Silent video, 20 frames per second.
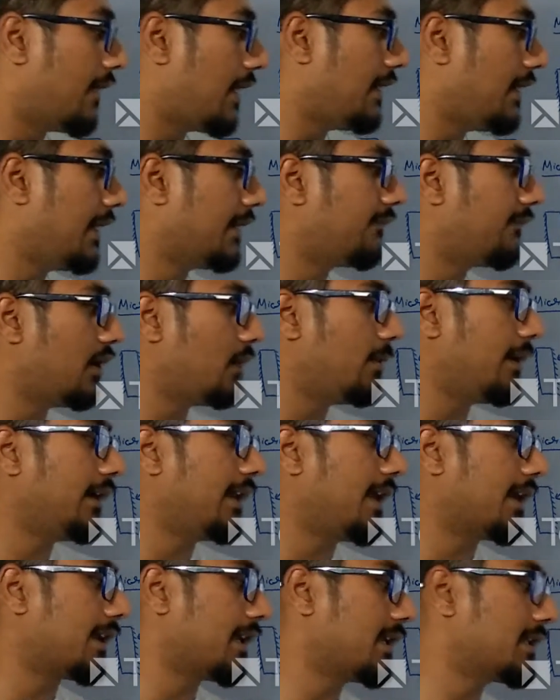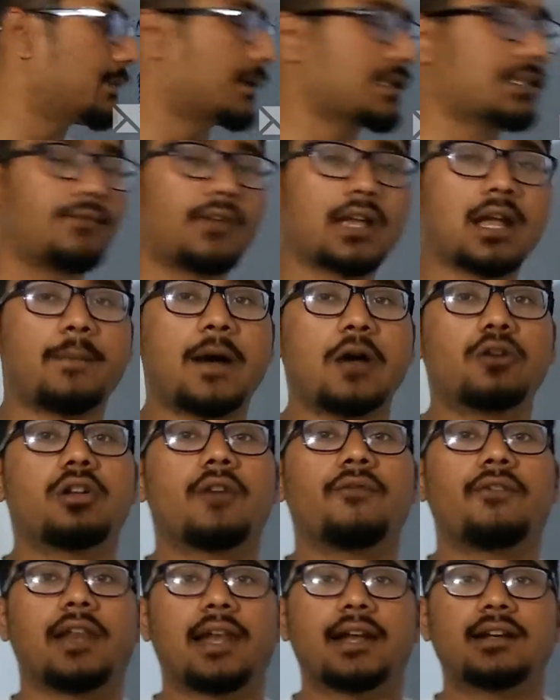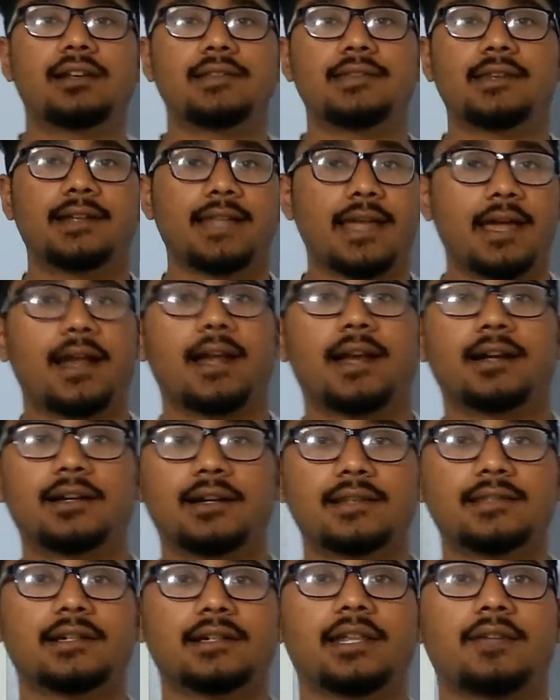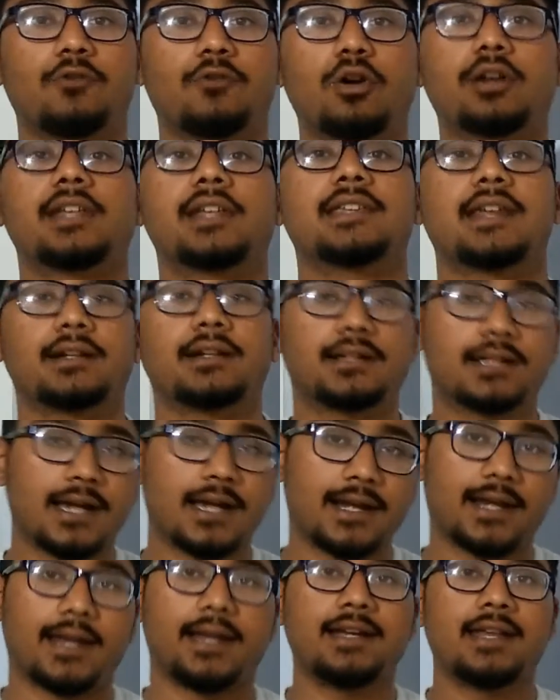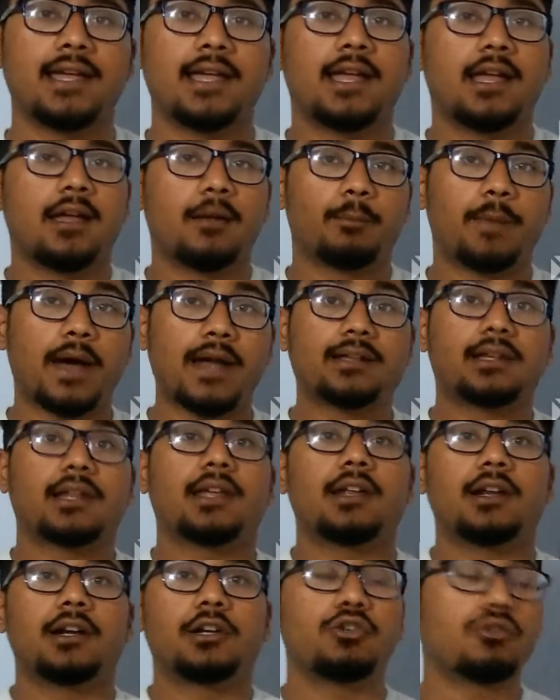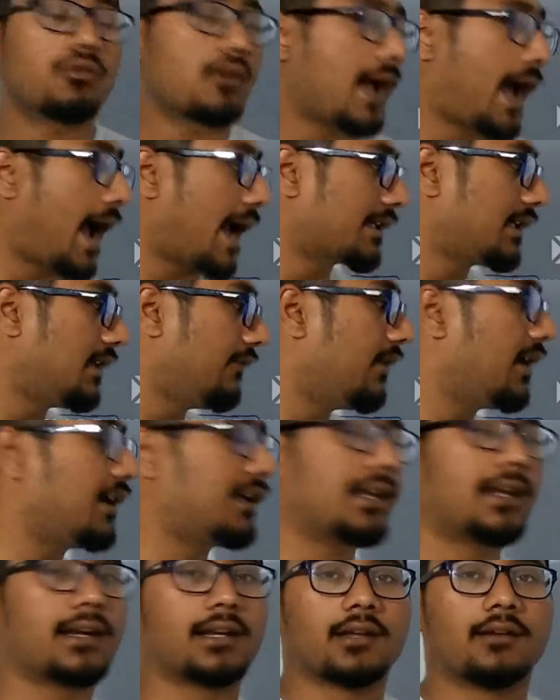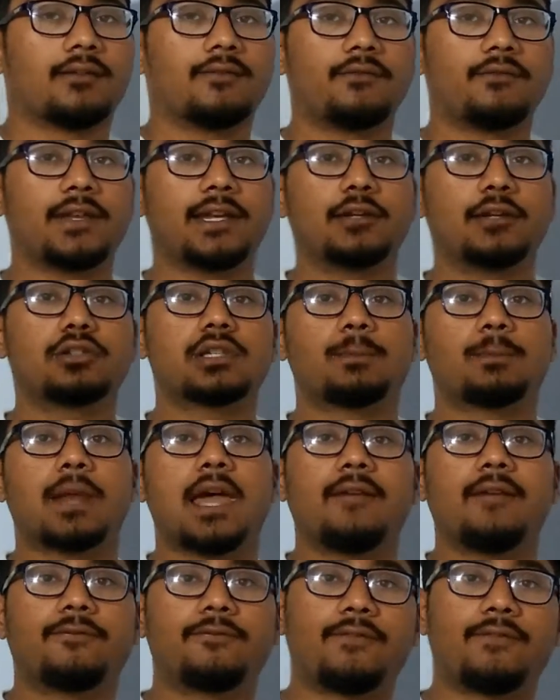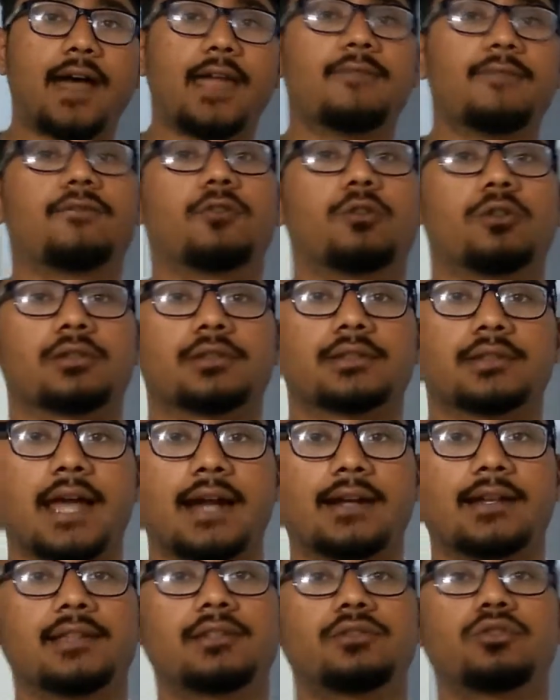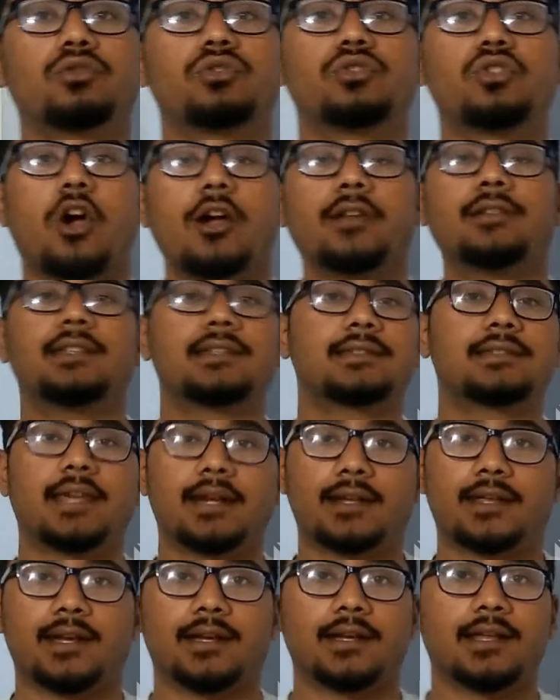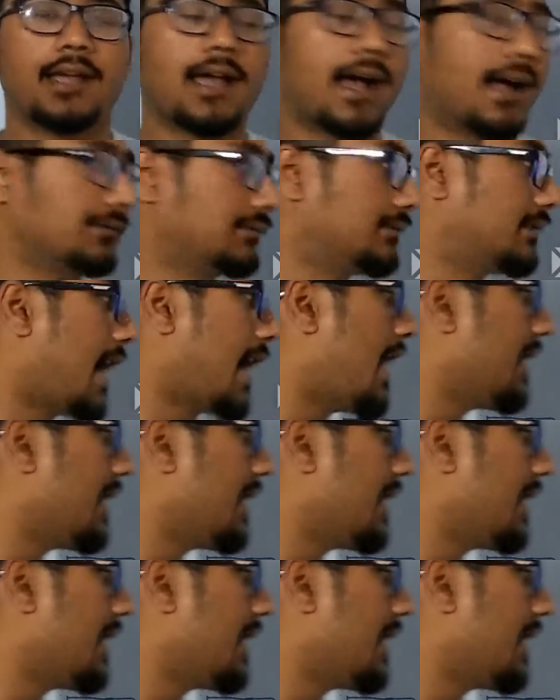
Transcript: well, it will be taking specific amount of electricity voltage and current, but to activate it, we need to supply 5 volts. That is to join the circuit, and